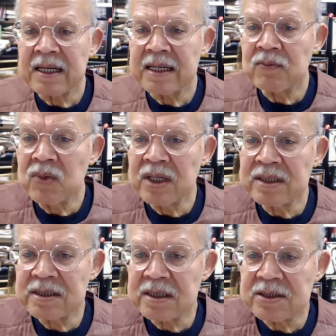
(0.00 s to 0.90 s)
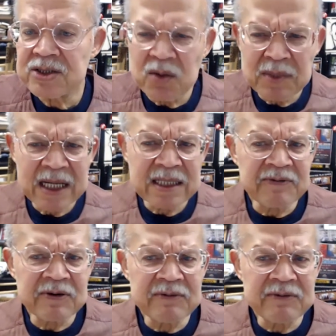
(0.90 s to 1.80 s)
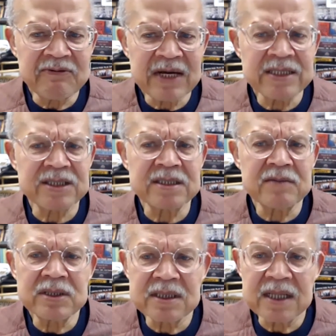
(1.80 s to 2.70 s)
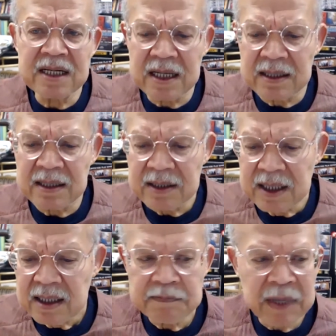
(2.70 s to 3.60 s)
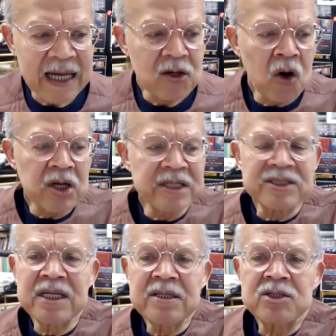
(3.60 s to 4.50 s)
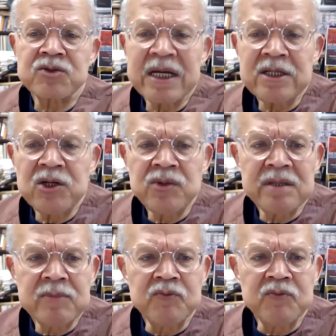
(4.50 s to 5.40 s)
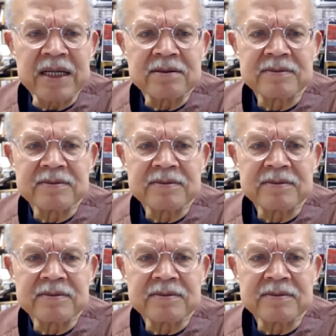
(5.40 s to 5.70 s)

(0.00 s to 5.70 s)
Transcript: It was so many different faces. It was the Black Caucus in the trade union movement.